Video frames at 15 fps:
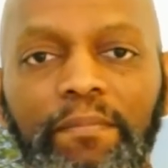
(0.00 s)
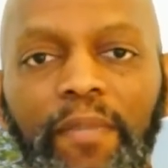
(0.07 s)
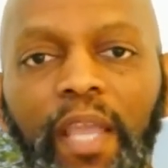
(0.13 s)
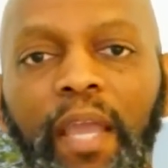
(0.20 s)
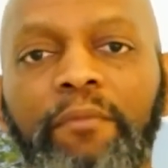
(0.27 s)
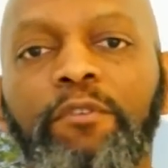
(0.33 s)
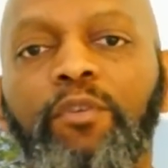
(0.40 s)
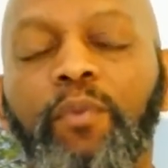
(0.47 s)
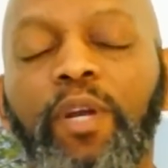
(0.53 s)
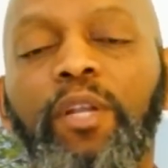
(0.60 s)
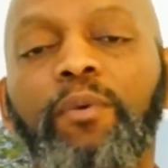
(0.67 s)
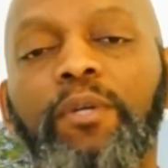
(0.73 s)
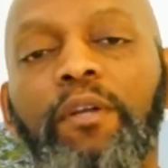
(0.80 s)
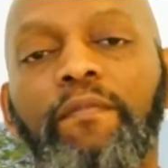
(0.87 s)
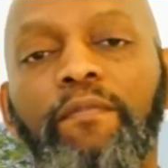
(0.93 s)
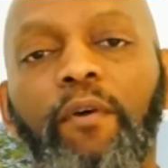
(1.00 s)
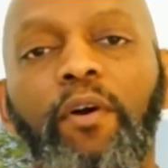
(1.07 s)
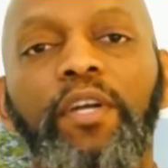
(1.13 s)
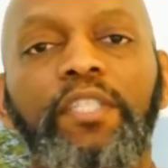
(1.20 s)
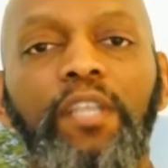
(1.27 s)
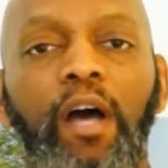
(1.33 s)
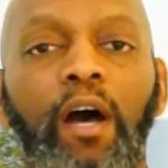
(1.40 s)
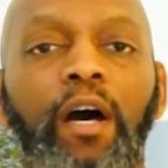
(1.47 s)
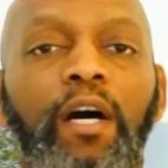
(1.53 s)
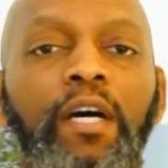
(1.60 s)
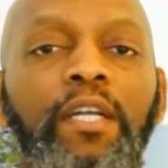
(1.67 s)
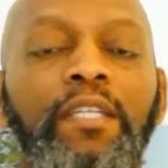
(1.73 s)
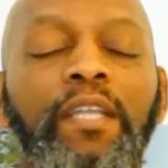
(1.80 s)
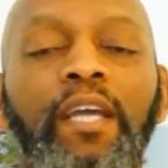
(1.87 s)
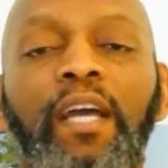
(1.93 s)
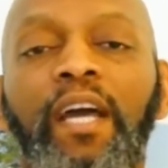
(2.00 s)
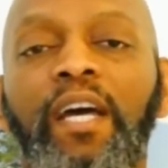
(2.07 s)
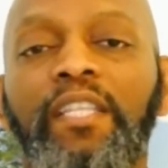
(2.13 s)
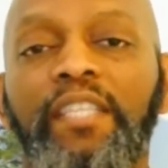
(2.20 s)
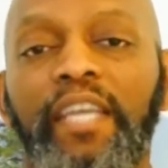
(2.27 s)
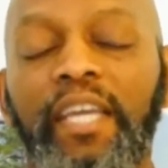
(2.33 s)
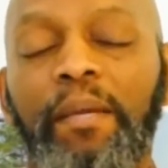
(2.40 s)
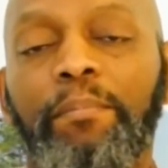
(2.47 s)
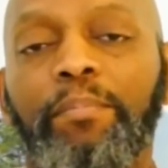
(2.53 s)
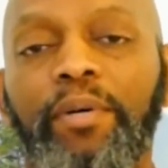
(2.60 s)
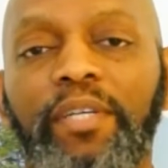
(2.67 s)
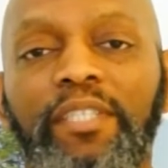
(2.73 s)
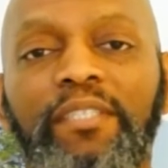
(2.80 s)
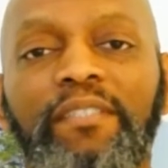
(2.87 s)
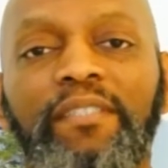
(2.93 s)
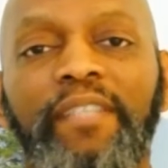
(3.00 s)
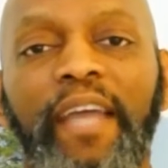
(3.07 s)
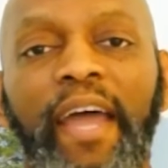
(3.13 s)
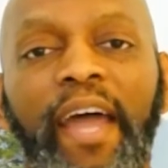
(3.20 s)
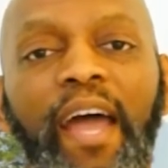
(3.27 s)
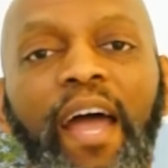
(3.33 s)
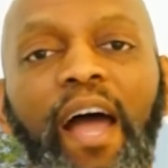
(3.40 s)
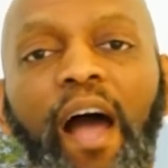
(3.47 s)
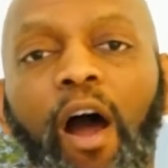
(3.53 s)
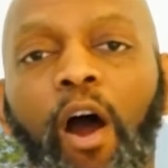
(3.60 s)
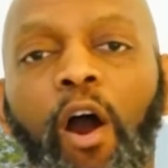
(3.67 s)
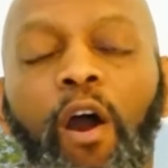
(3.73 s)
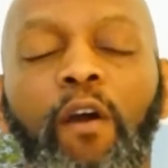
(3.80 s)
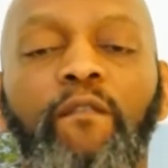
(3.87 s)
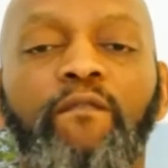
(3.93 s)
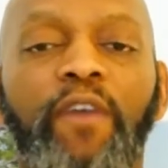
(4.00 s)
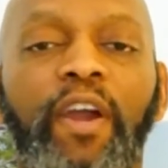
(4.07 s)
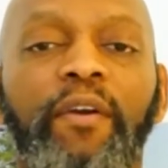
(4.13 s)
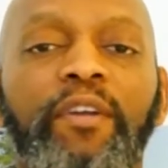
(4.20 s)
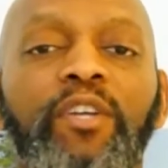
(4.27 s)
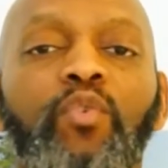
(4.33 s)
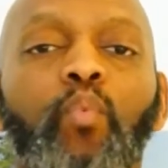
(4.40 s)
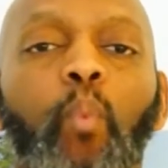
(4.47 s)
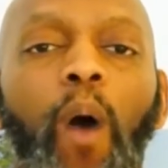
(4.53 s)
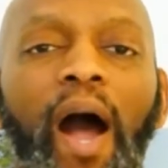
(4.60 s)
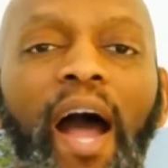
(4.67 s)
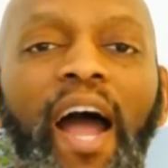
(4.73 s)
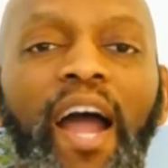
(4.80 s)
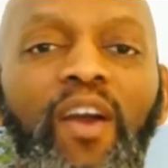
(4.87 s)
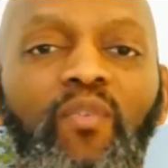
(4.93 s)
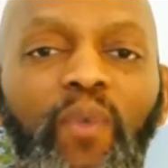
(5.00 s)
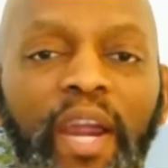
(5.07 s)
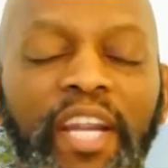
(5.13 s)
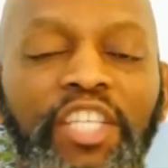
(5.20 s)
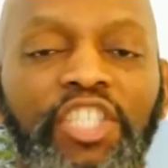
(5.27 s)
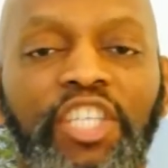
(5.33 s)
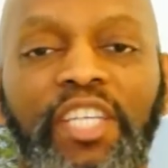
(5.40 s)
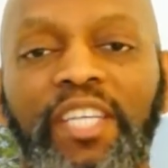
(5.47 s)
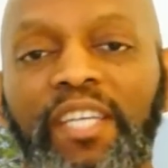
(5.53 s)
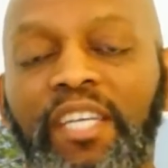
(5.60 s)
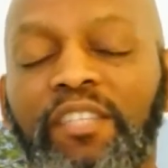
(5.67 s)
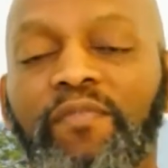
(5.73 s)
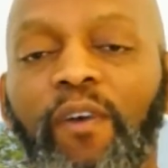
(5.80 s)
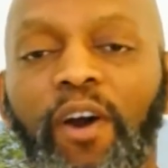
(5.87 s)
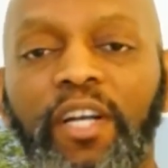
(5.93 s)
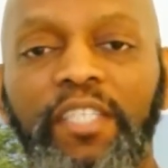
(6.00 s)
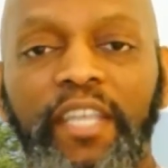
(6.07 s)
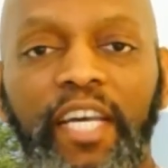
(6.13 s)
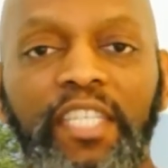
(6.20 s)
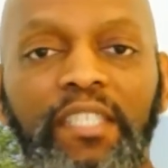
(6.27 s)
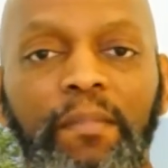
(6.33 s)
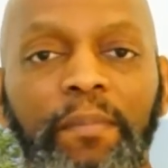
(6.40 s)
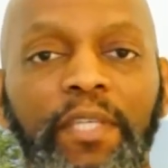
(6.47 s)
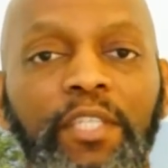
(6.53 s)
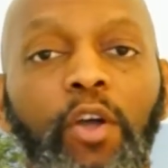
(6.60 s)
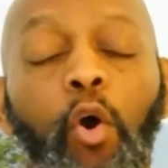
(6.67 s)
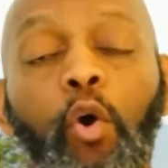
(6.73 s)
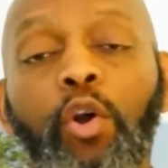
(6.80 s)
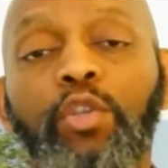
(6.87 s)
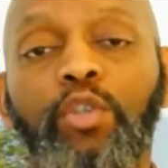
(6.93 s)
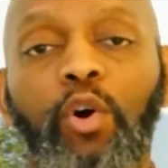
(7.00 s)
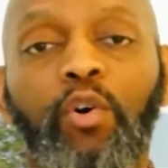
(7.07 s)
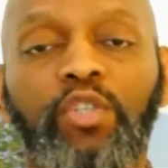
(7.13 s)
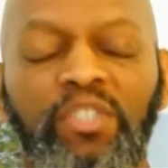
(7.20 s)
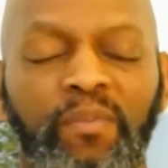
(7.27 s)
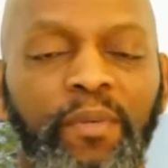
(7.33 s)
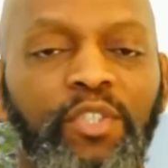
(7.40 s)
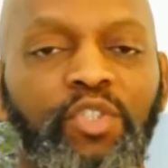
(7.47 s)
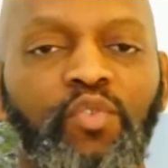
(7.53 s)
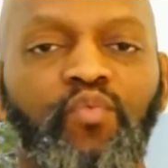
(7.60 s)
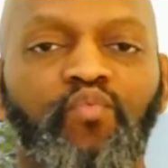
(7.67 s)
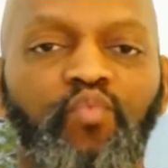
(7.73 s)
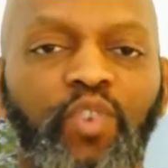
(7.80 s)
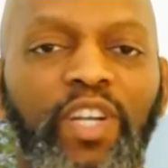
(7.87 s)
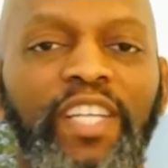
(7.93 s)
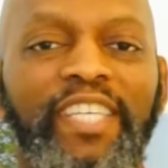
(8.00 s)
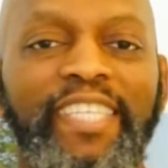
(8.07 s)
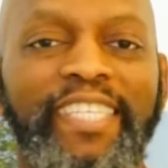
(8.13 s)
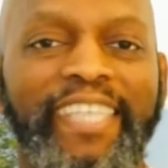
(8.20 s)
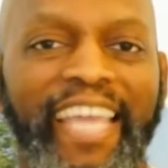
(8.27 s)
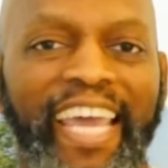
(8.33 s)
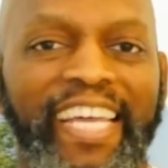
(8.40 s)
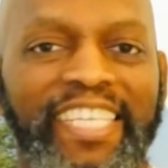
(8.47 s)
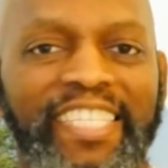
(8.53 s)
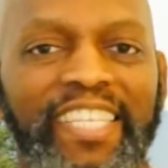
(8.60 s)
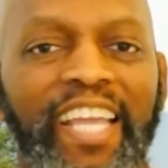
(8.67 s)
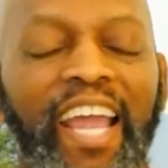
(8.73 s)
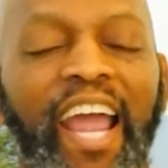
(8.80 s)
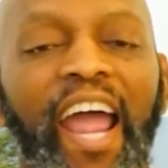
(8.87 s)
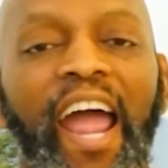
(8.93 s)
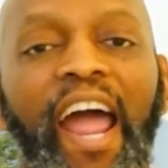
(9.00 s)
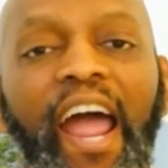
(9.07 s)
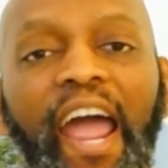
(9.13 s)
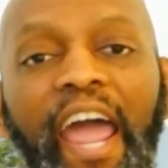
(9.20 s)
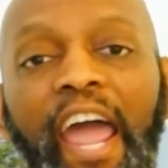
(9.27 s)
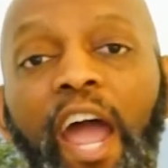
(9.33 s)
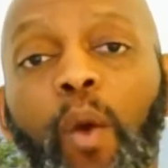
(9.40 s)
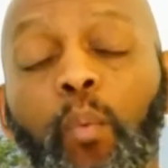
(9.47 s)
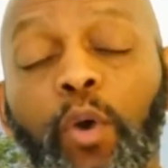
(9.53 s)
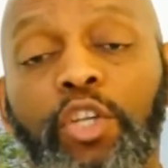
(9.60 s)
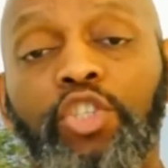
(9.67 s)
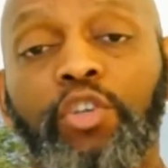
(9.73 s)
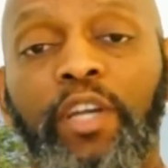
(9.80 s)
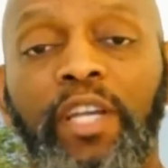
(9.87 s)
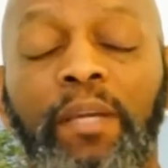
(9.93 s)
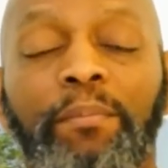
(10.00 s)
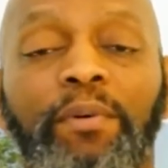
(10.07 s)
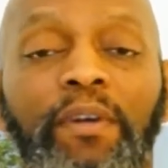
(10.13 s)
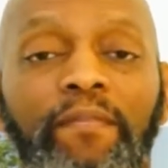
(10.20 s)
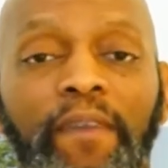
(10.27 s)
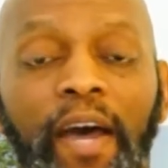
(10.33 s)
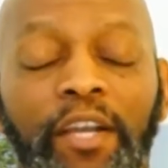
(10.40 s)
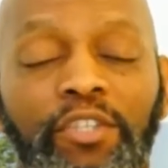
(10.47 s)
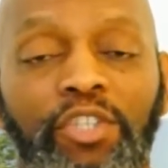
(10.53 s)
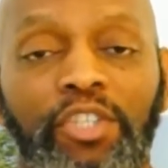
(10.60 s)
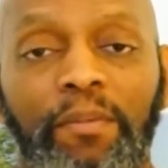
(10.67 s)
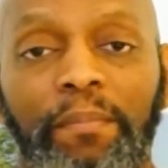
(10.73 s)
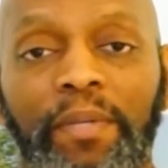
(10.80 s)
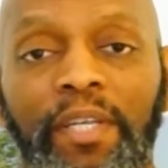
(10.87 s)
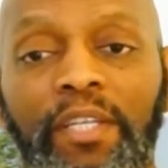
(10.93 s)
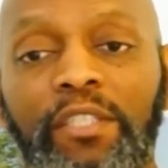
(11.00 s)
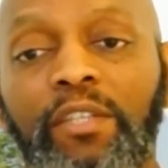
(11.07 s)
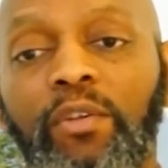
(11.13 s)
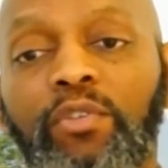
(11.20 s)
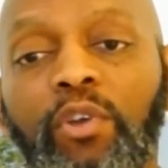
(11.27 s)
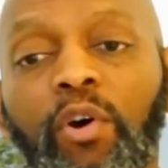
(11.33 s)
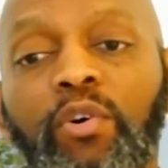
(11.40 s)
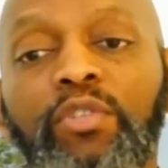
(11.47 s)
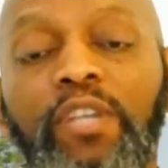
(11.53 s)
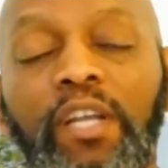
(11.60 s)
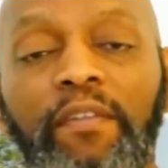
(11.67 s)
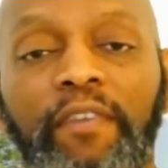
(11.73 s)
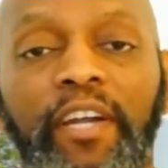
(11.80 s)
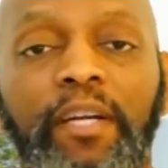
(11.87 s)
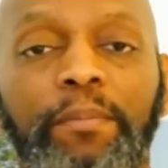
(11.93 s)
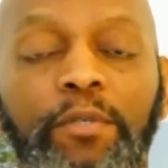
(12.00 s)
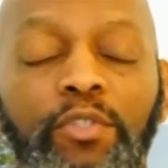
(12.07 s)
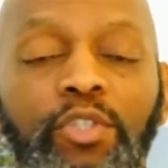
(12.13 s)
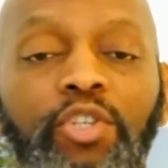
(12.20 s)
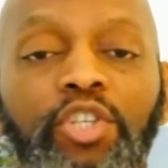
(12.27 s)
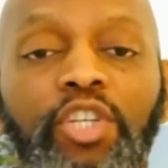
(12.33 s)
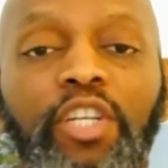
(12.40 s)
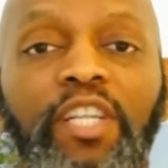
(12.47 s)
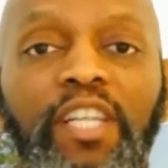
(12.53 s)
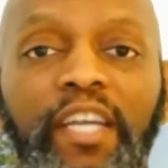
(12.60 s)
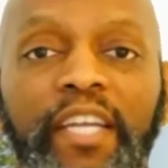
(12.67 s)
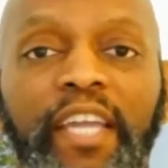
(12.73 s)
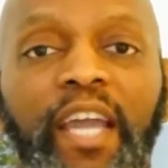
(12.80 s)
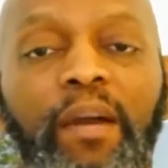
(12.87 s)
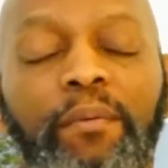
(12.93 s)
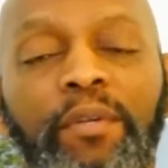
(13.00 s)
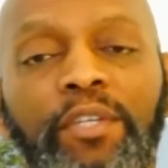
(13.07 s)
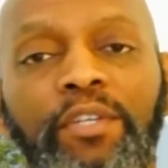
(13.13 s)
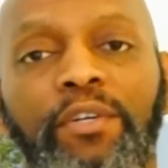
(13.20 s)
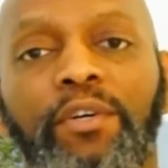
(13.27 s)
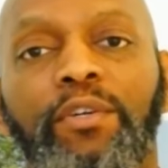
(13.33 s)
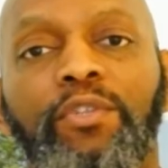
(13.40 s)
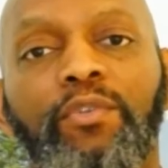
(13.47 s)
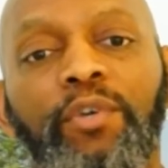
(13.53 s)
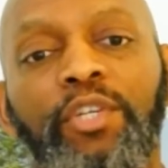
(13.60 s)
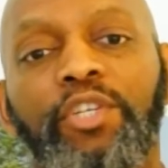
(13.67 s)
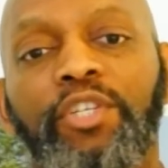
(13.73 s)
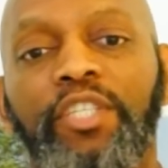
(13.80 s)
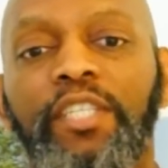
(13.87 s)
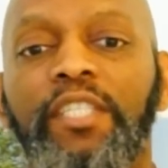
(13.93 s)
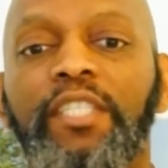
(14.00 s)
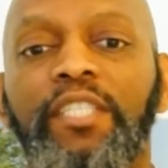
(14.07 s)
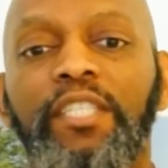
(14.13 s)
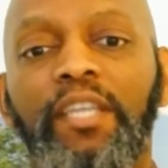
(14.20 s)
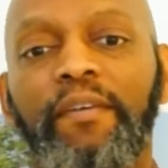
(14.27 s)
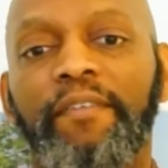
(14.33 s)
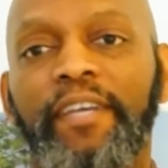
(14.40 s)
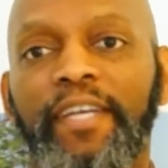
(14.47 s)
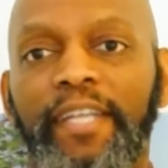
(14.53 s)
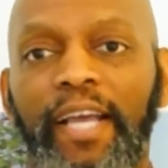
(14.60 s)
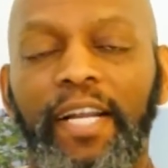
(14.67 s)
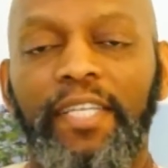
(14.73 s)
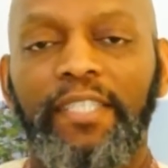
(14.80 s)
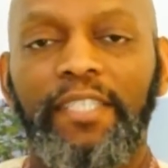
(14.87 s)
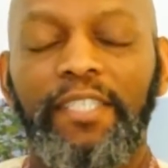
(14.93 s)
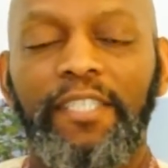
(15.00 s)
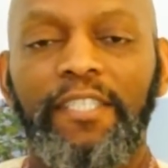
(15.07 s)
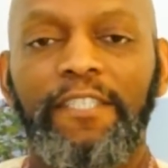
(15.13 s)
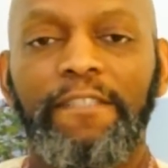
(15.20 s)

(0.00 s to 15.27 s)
And we really want to focus on the inputs that are very wide ranging as far as estimate, or those in which you really guessed at what your input value should be. So those are the variables you should look at when you're doing your sensitivity analyses.